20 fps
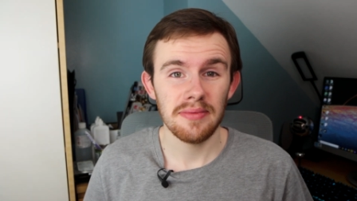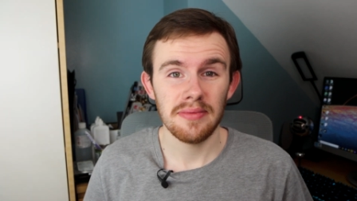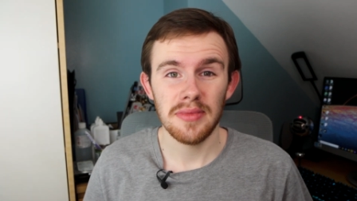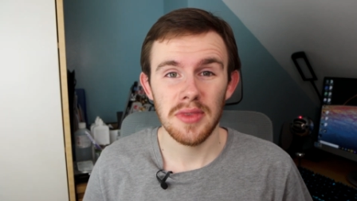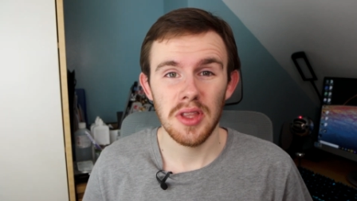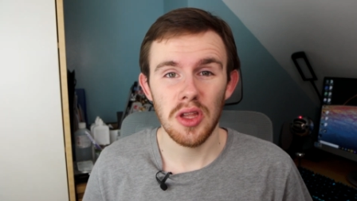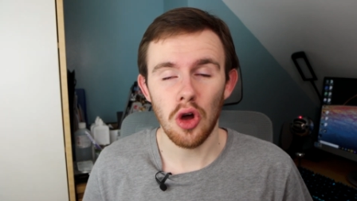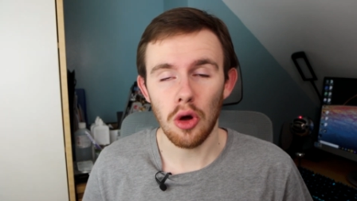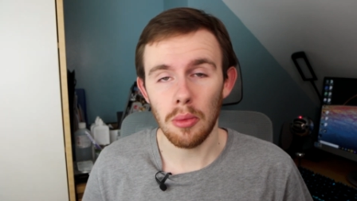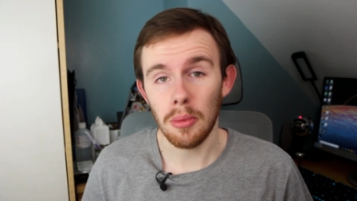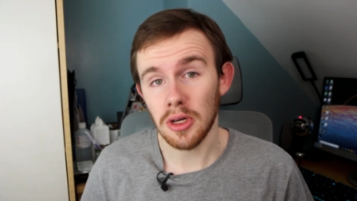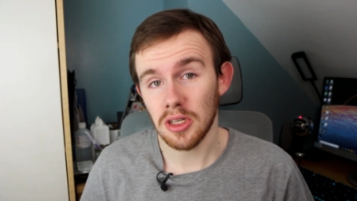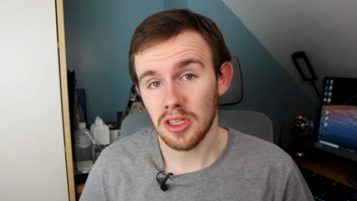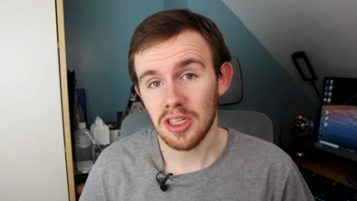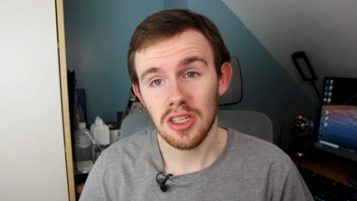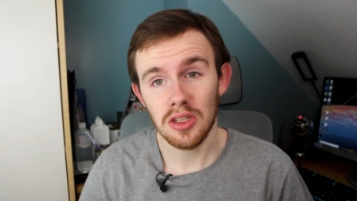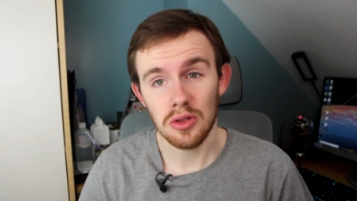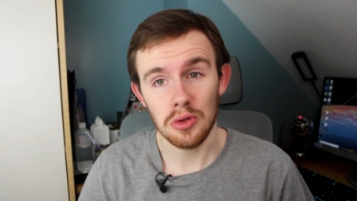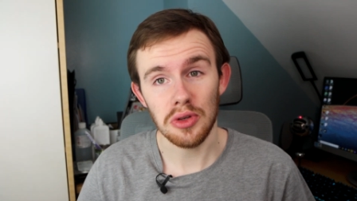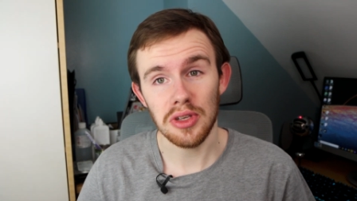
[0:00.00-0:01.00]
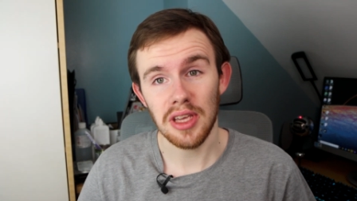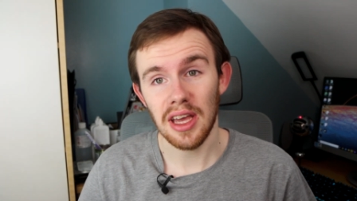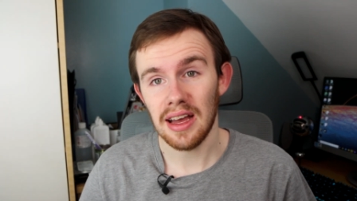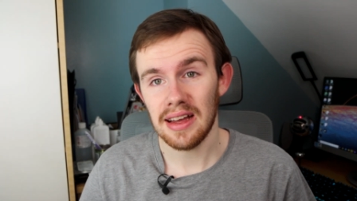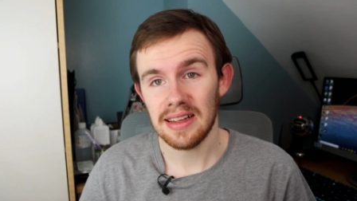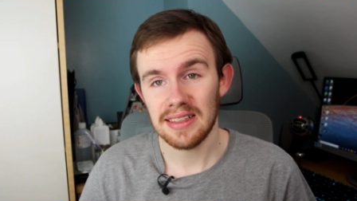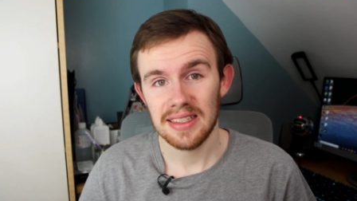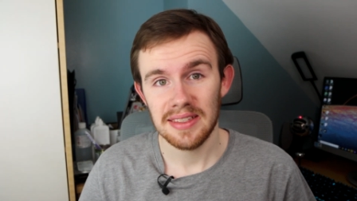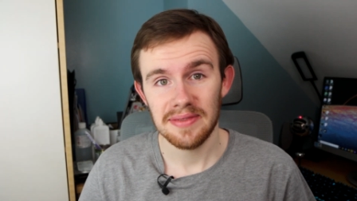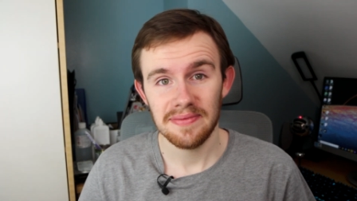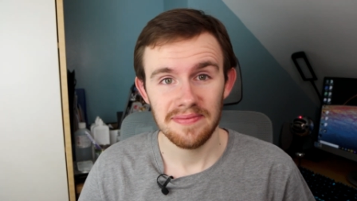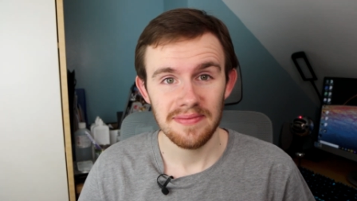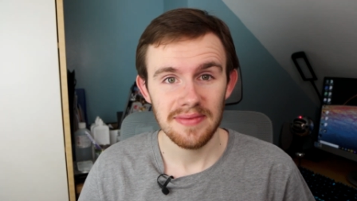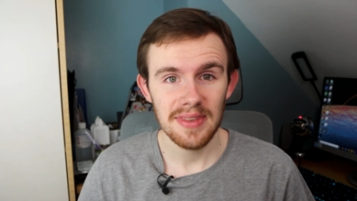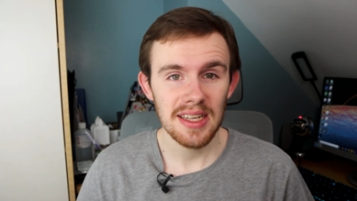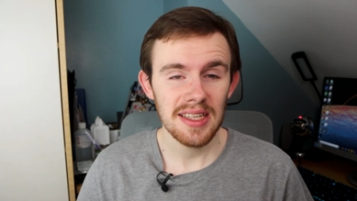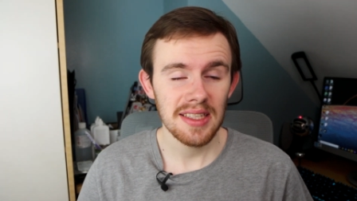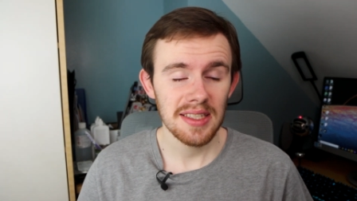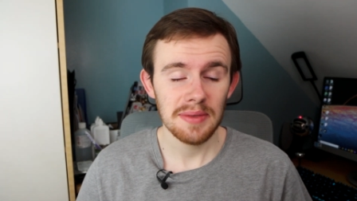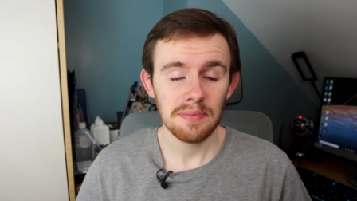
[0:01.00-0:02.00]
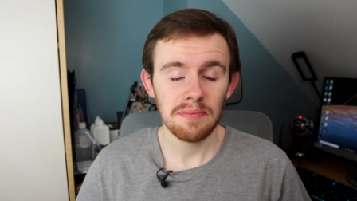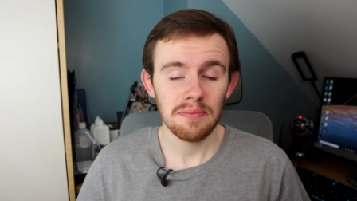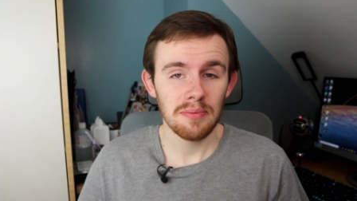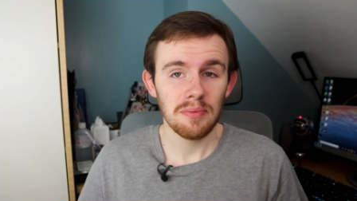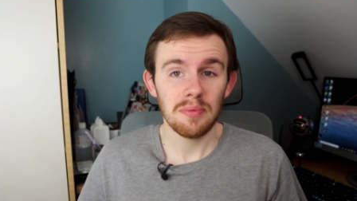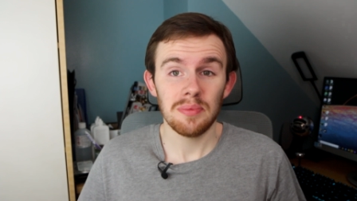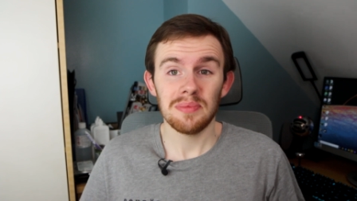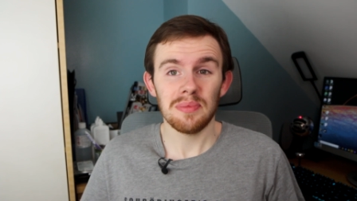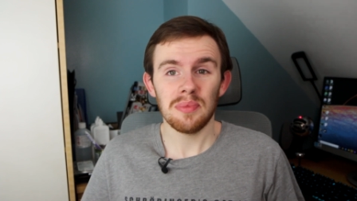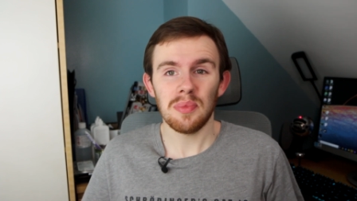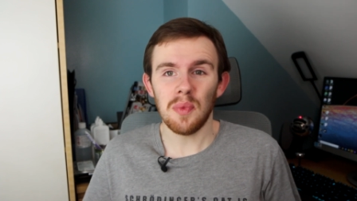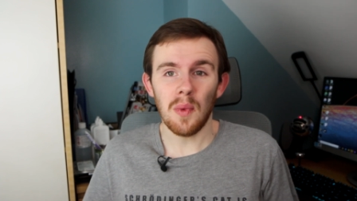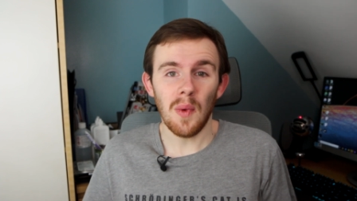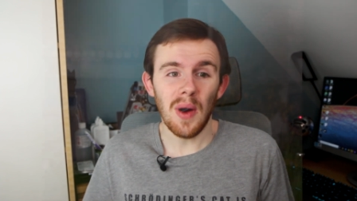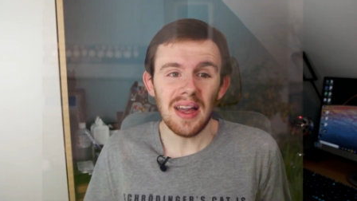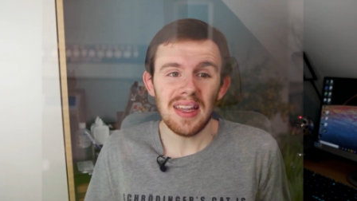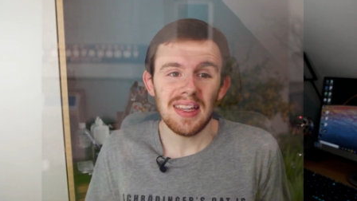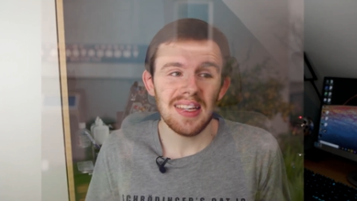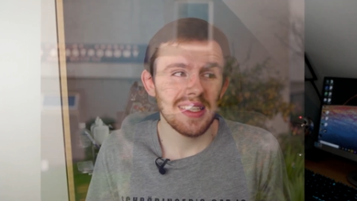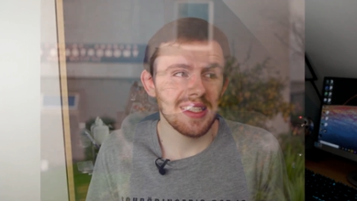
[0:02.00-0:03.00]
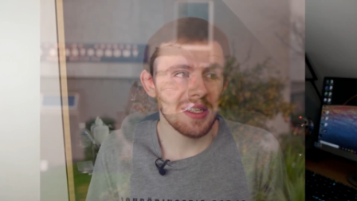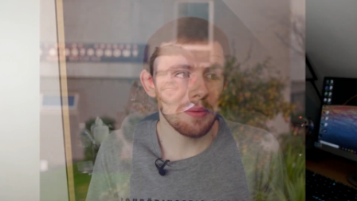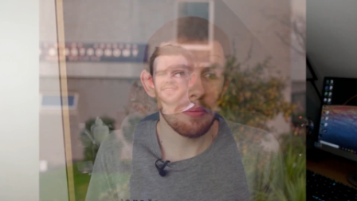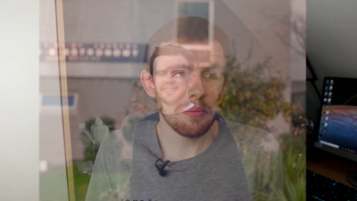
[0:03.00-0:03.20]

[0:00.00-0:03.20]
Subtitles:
not much to look at. It's why it's